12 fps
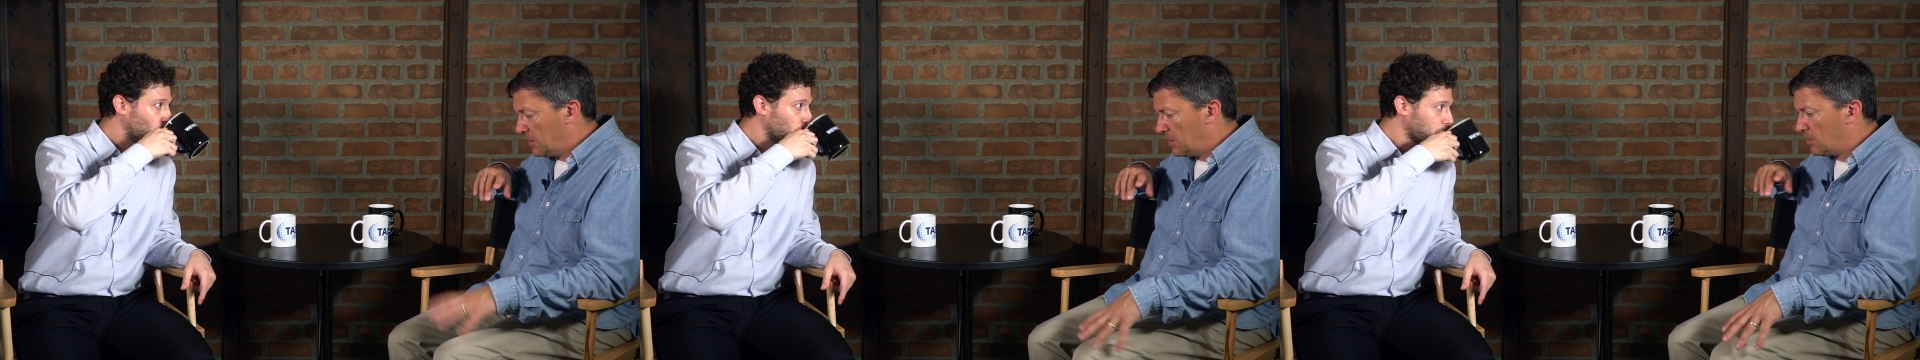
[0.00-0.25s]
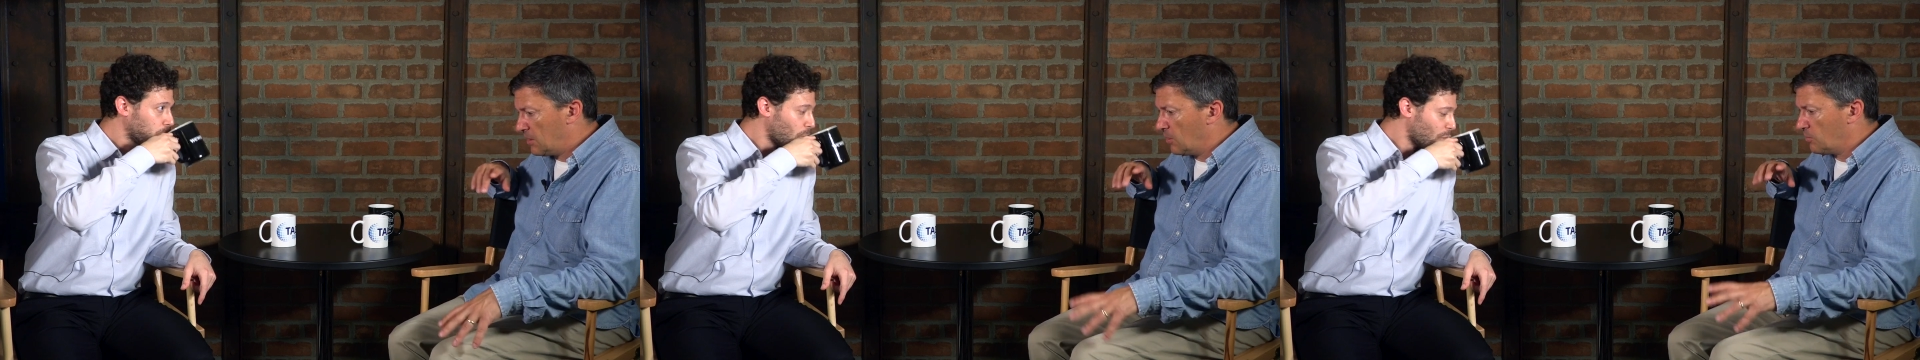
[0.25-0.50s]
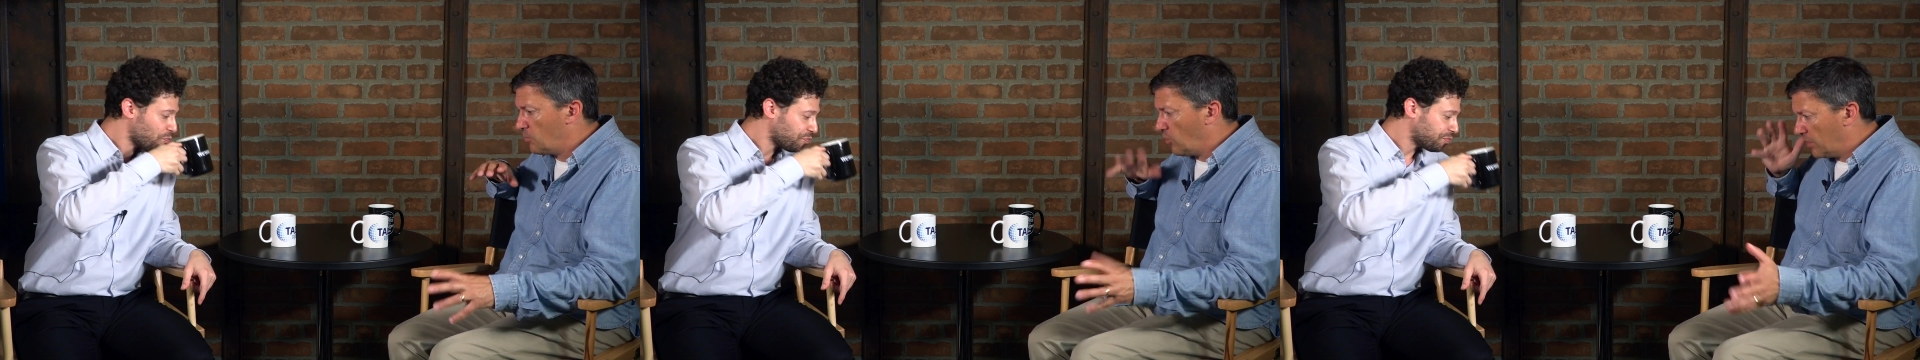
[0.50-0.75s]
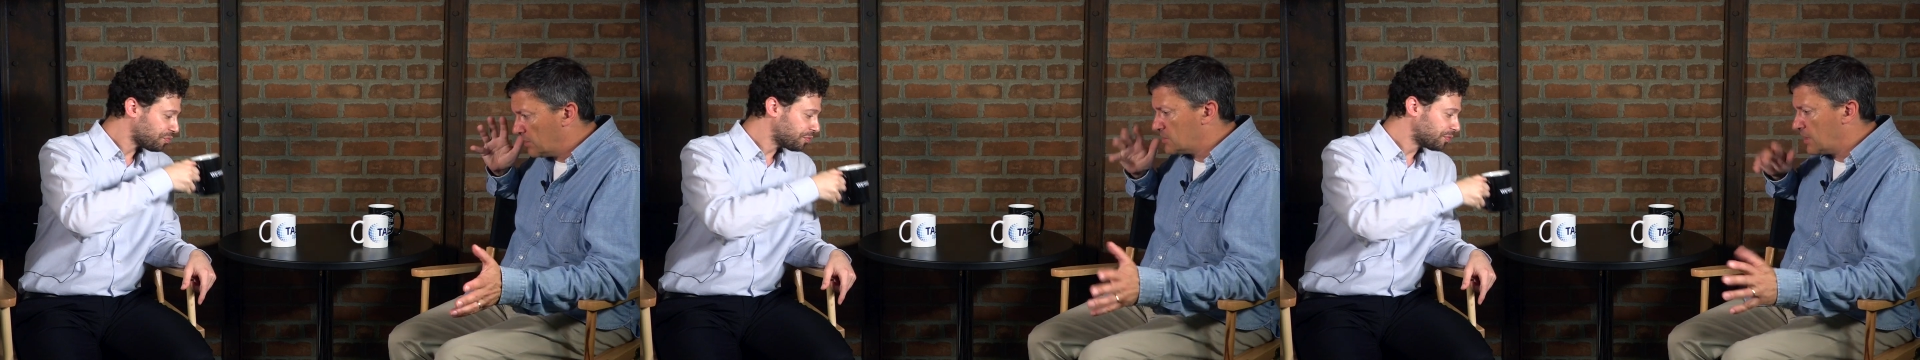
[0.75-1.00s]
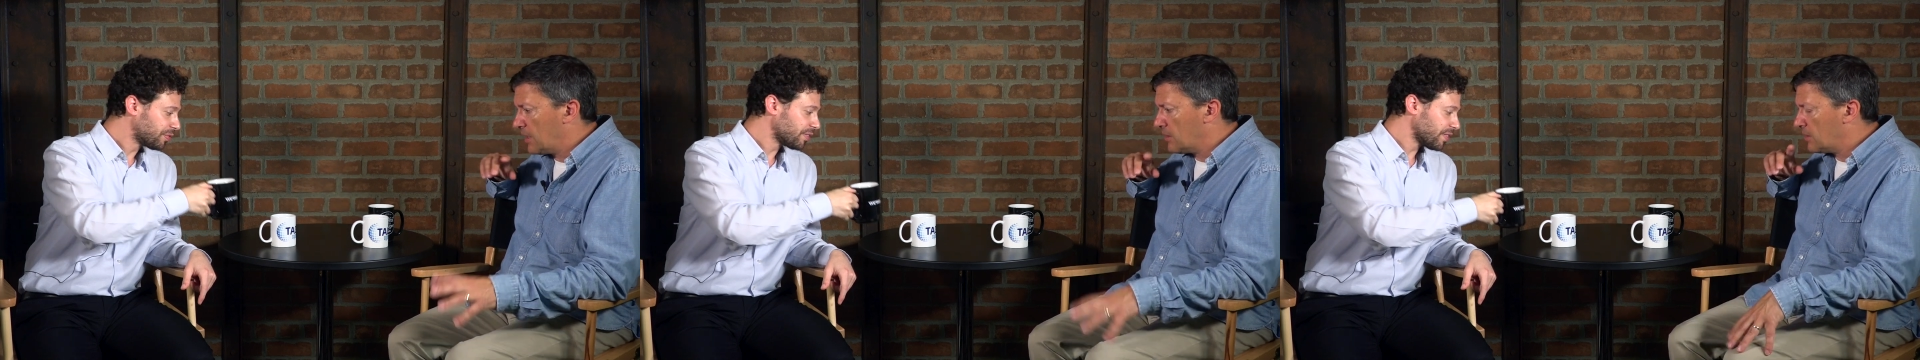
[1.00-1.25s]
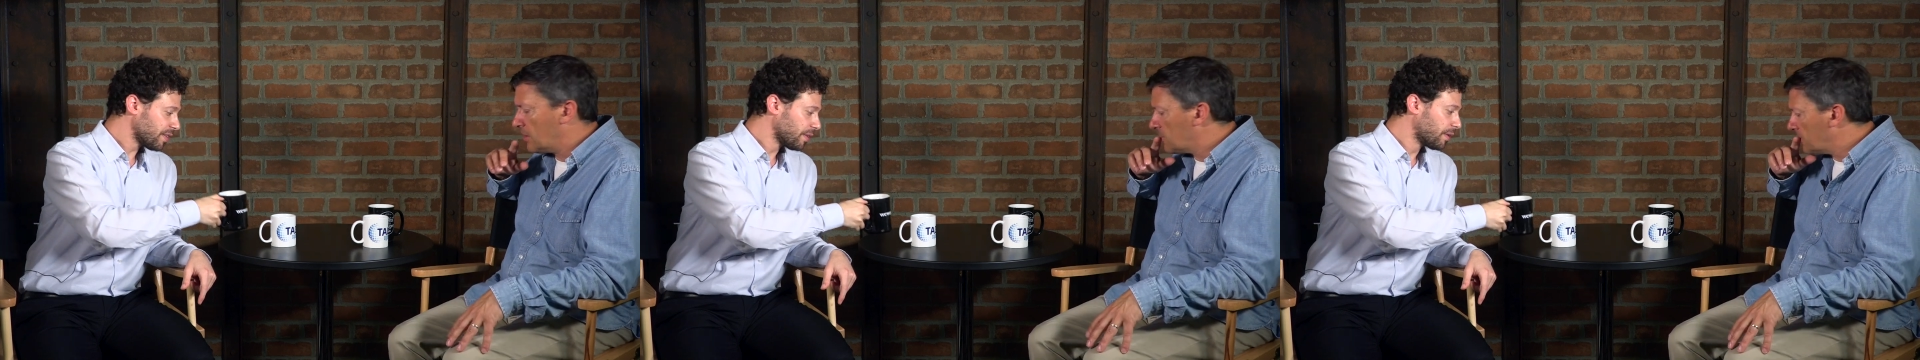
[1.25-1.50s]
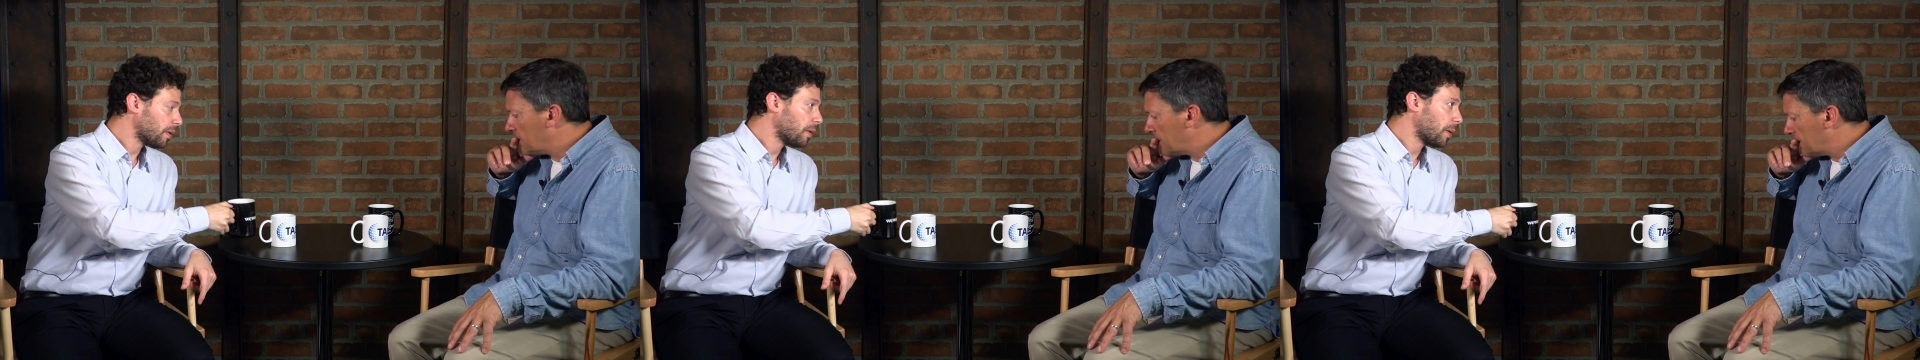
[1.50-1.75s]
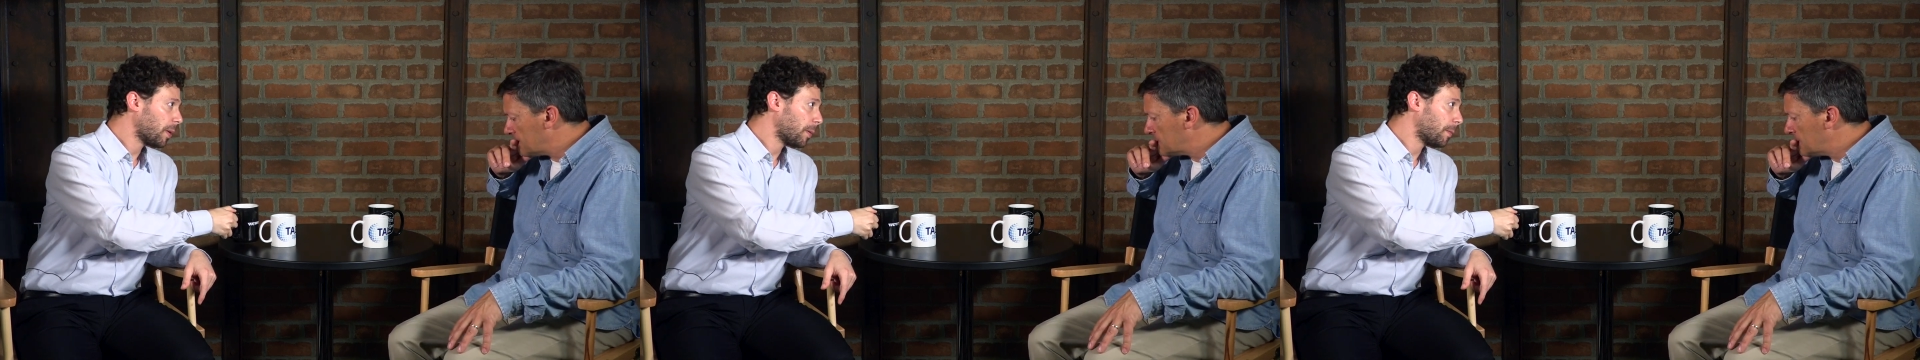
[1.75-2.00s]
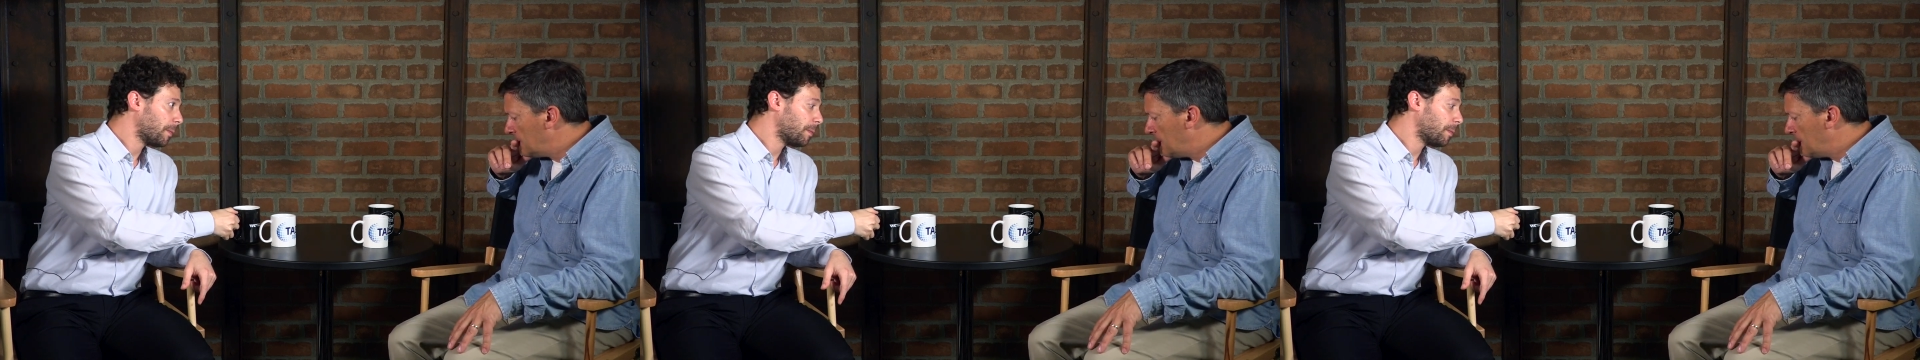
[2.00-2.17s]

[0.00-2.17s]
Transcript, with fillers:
Speaker 1: a minute ago point of sale and other things.